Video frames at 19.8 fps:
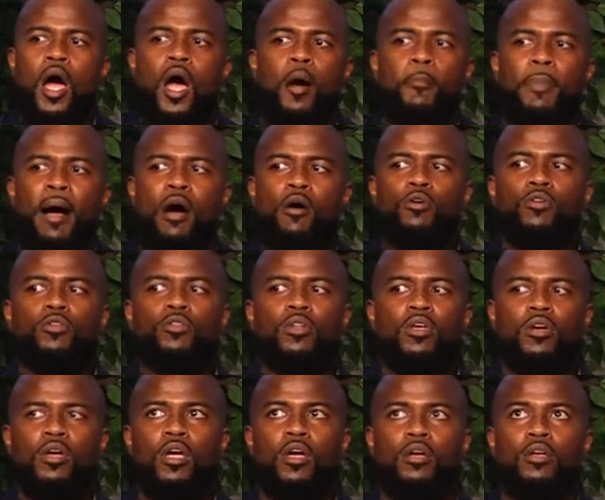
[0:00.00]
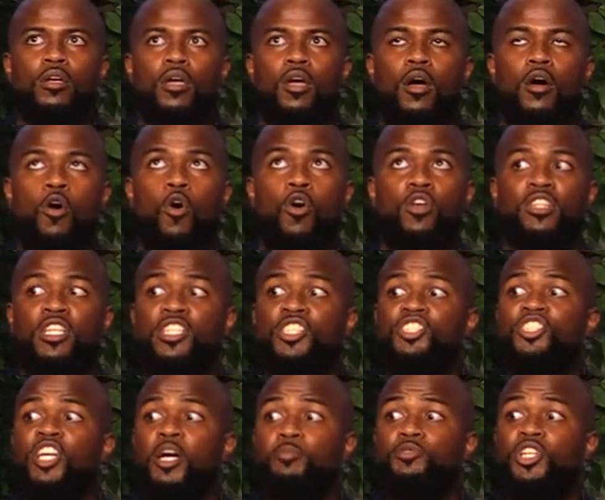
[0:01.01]
about on the
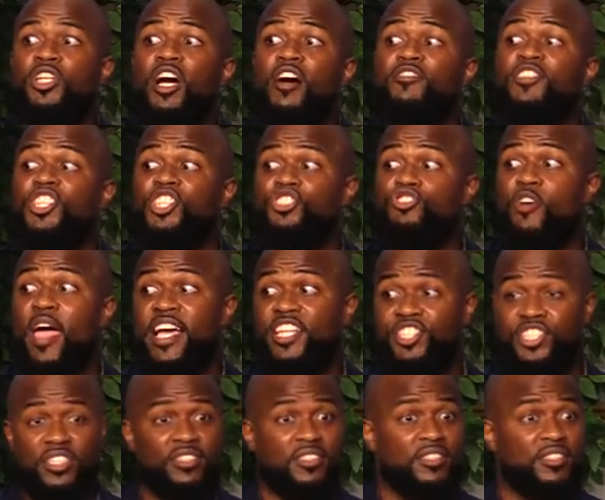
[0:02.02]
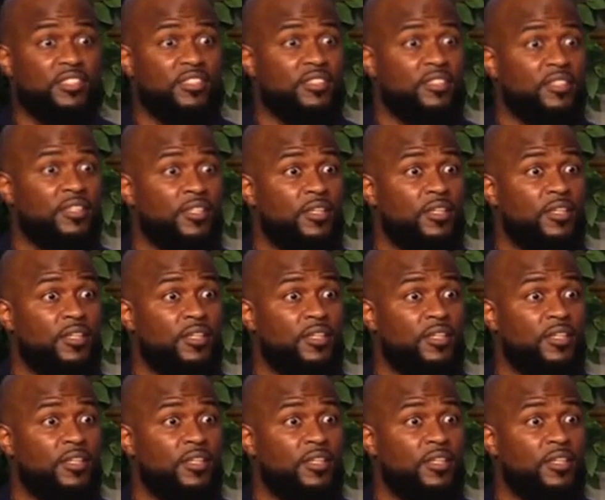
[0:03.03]
subject of distractions,